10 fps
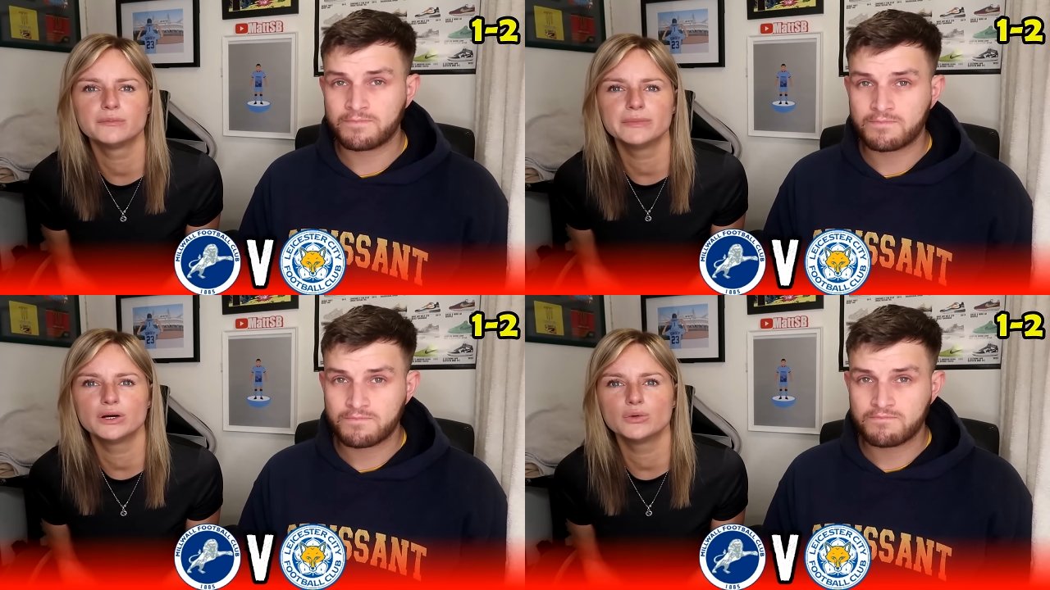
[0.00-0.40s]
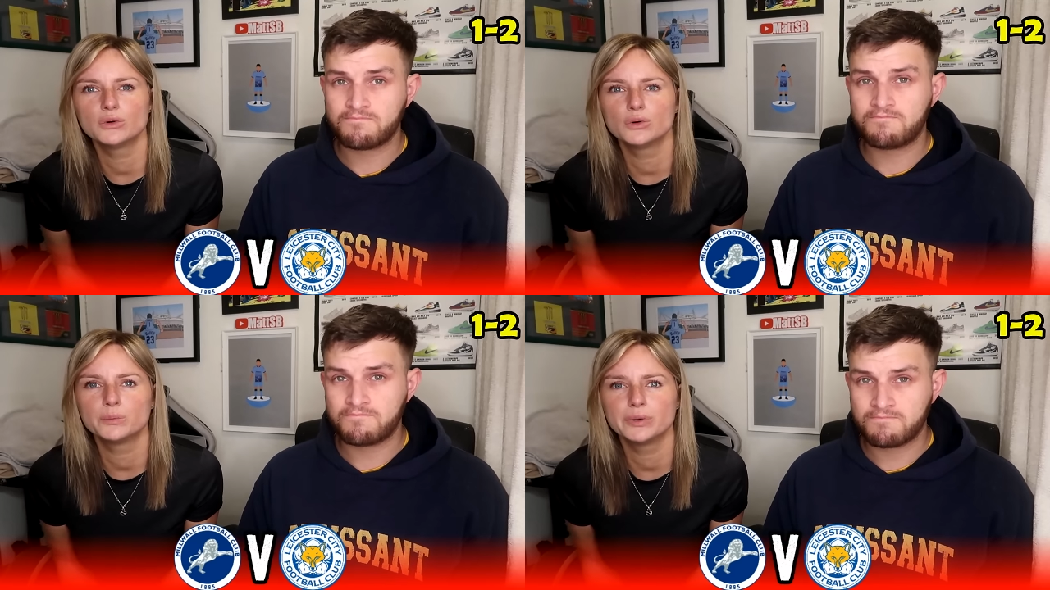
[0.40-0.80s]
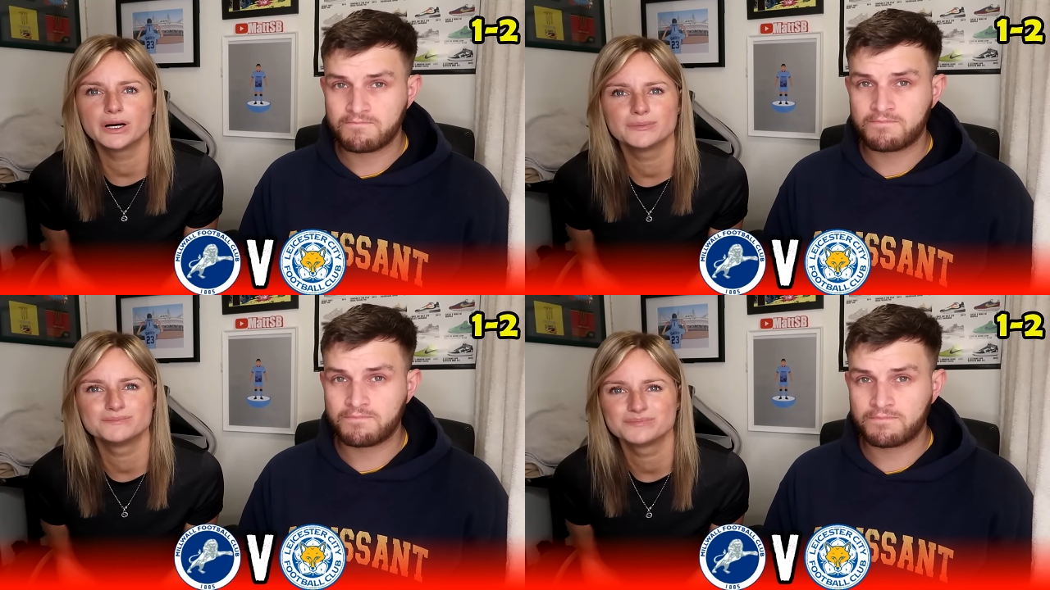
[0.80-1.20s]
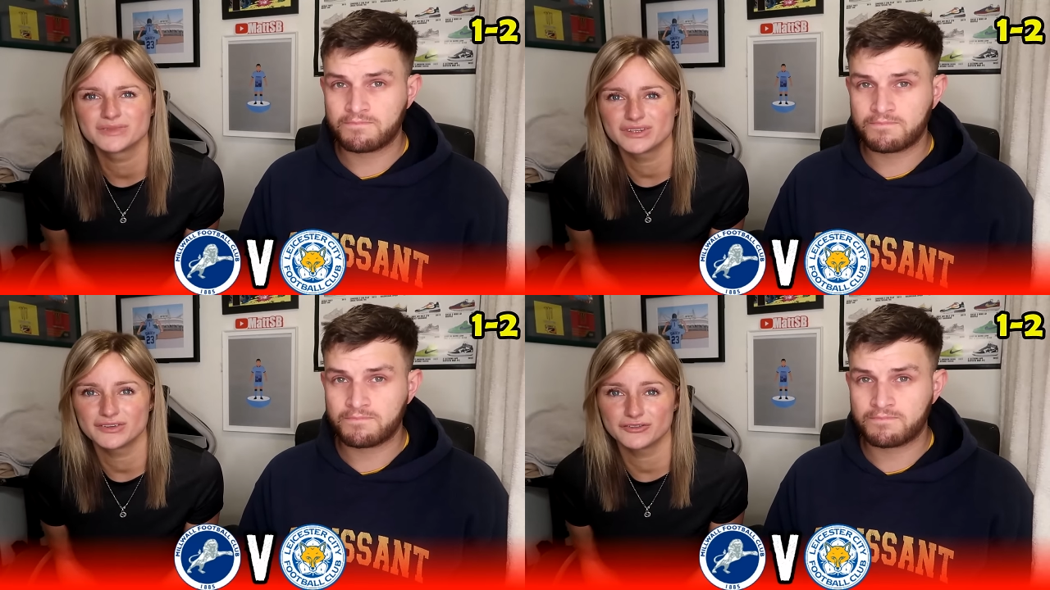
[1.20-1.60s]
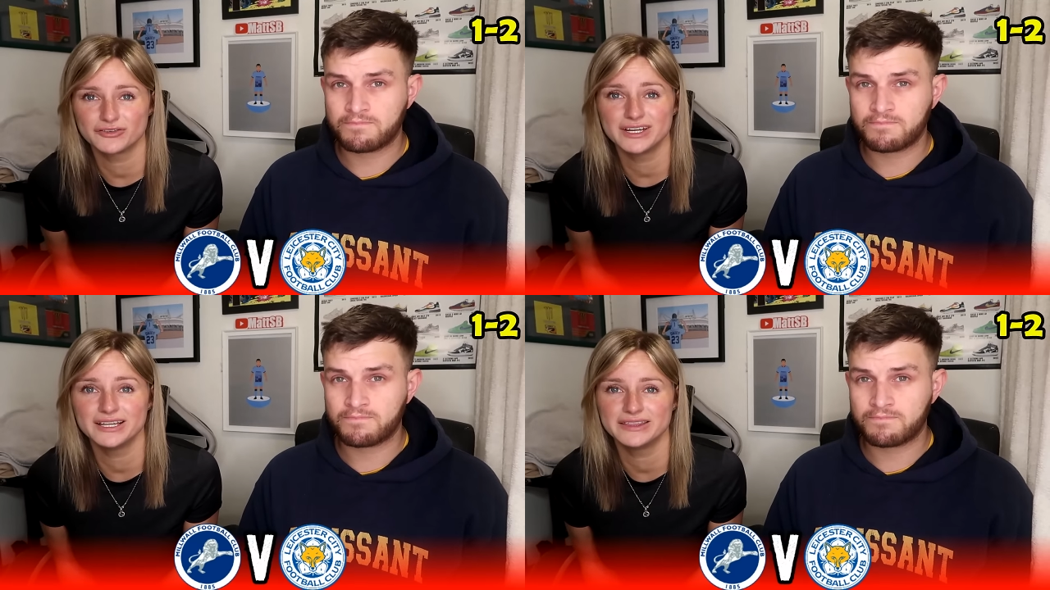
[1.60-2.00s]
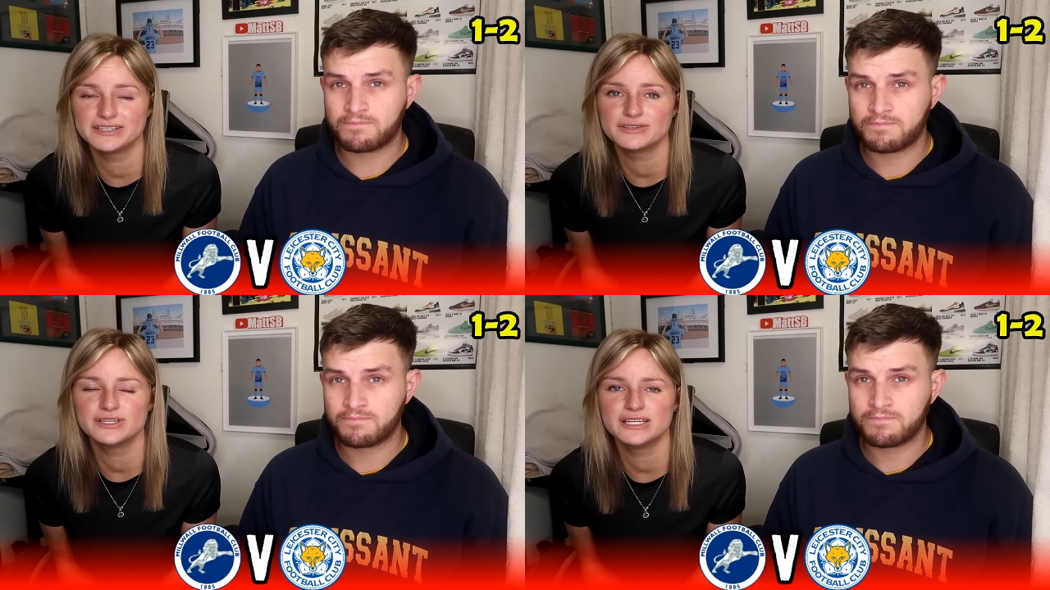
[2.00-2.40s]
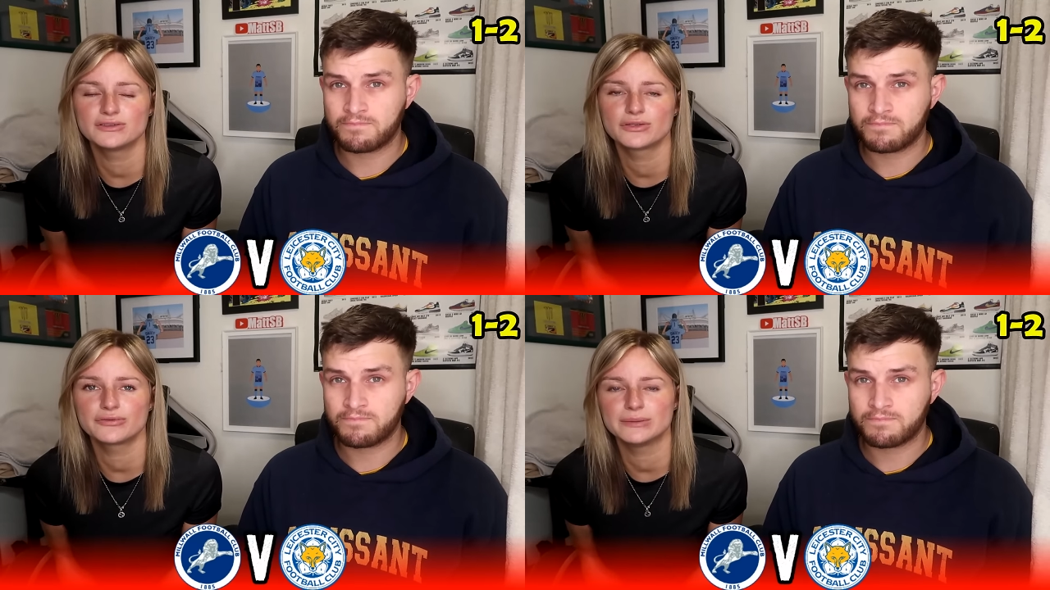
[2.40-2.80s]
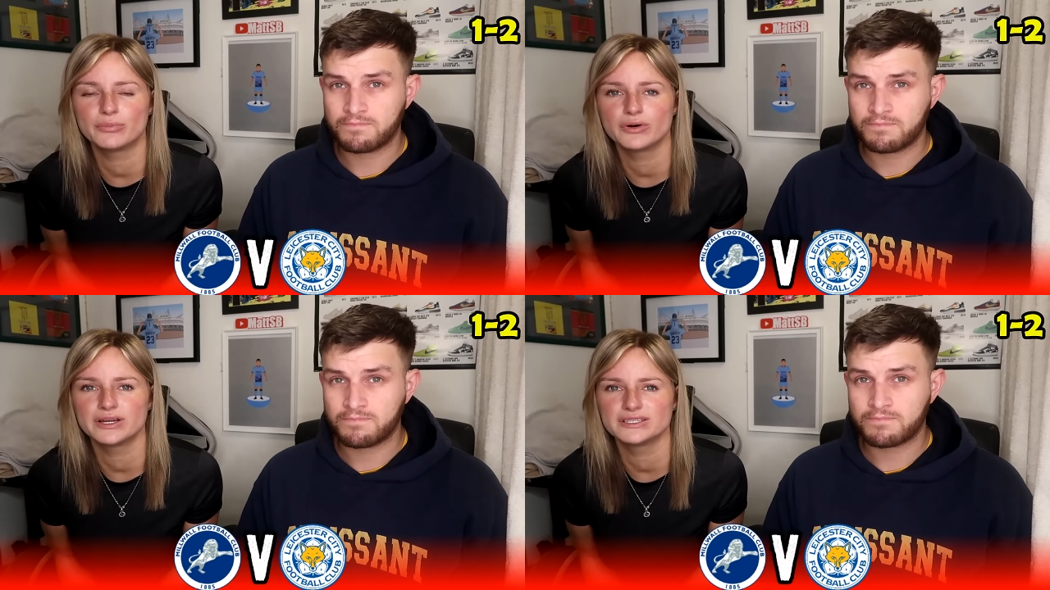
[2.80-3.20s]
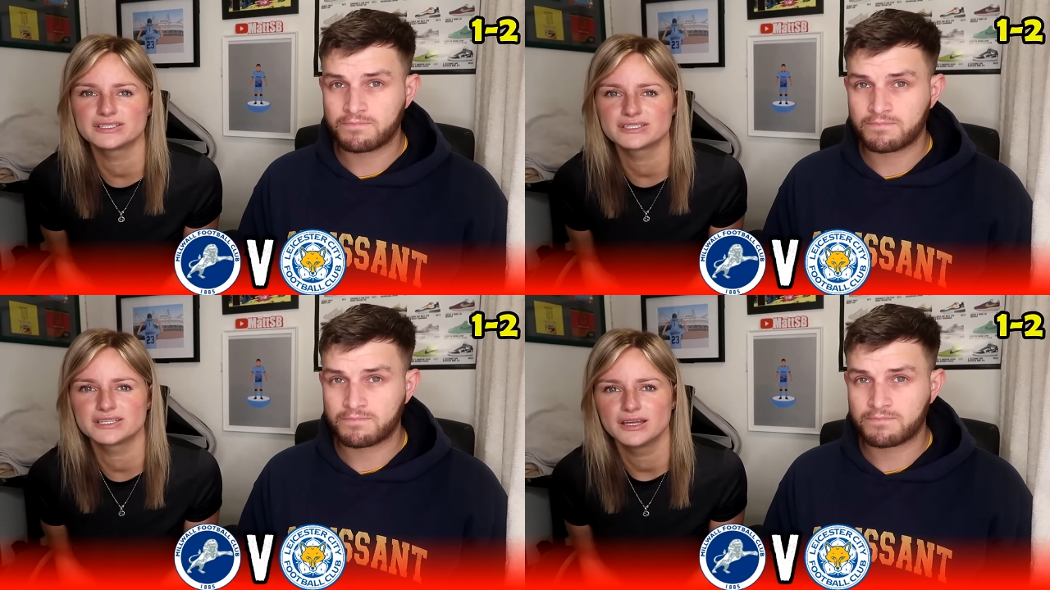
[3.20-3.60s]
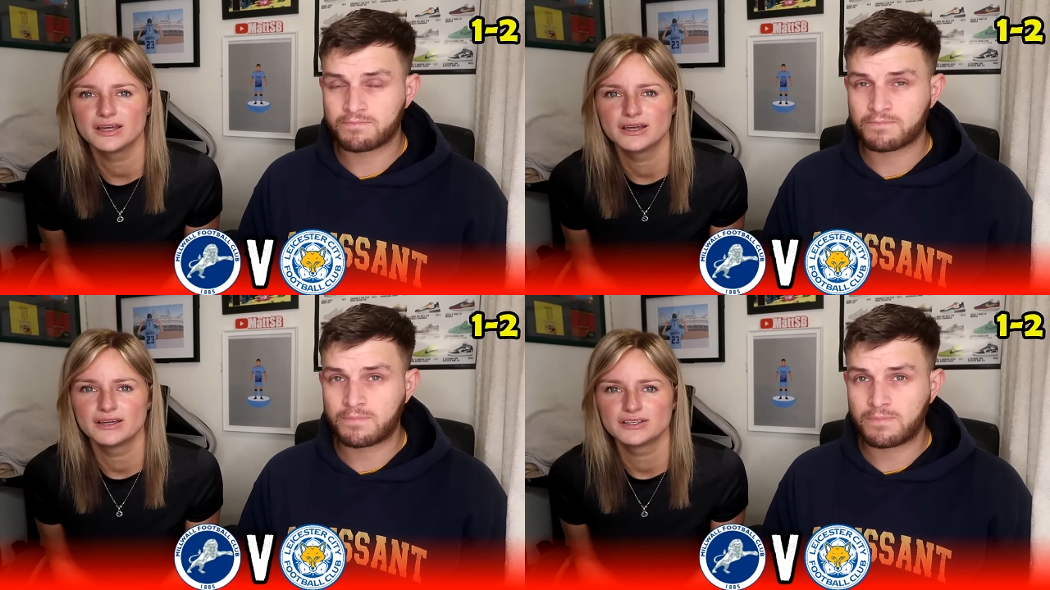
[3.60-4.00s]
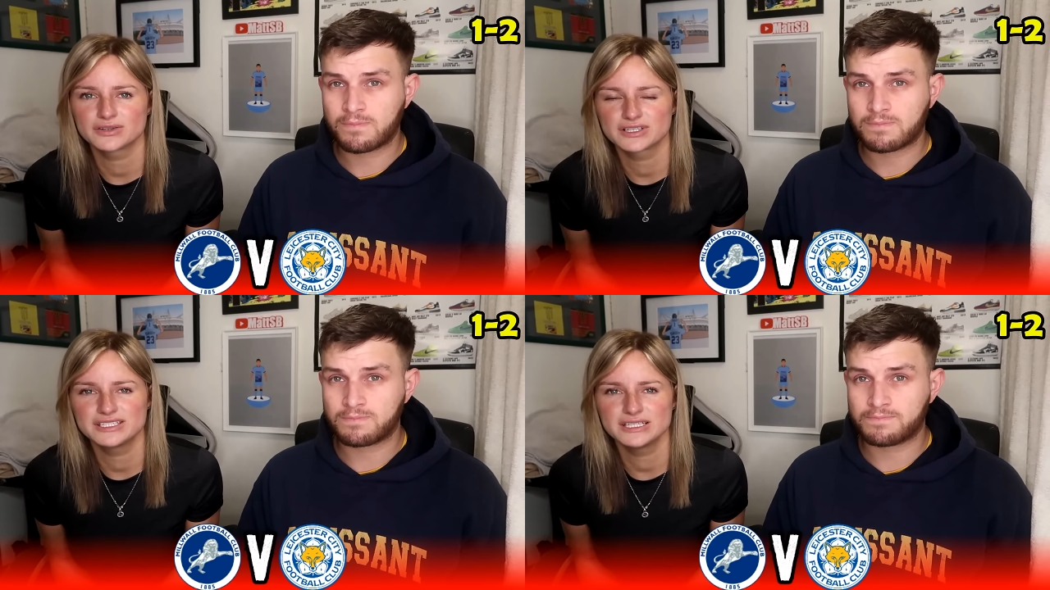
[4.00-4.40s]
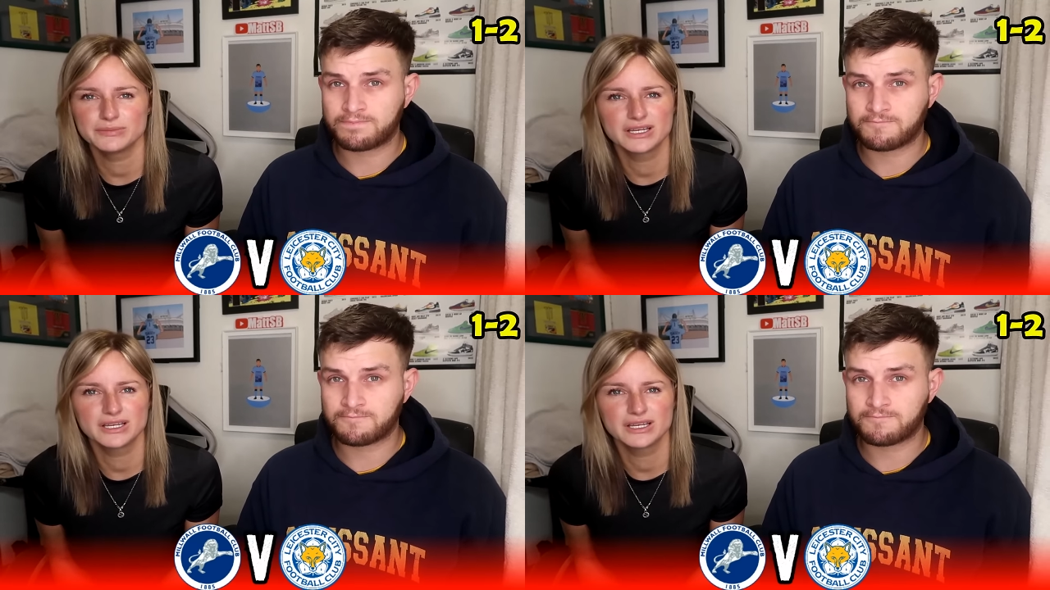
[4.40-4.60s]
Speaker 1: for Millwall, but really they do need the 3 points. So I can see it